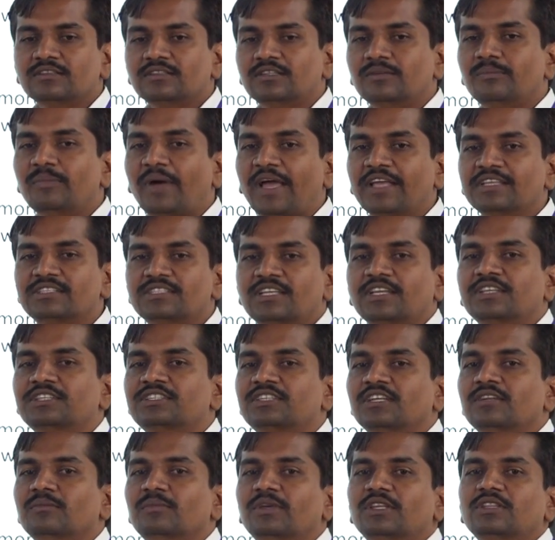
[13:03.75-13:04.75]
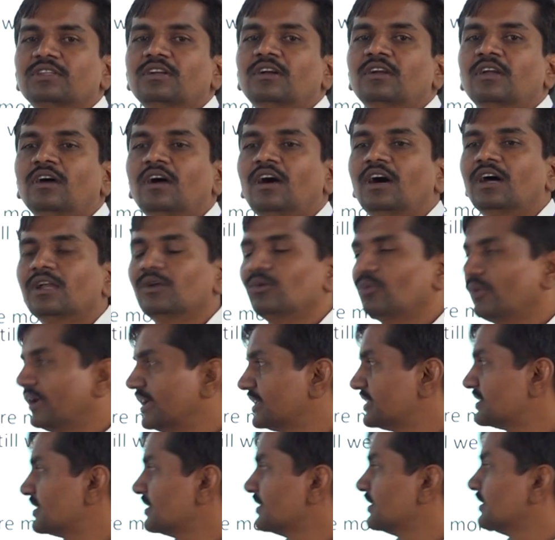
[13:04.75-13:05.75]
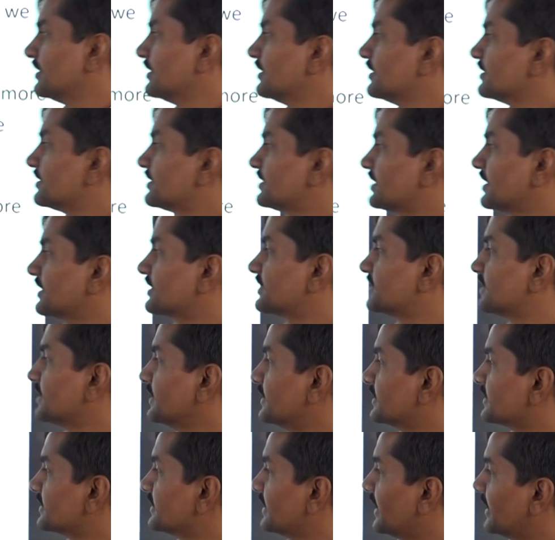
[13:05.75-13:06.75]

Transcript: the bisection method always succeeds.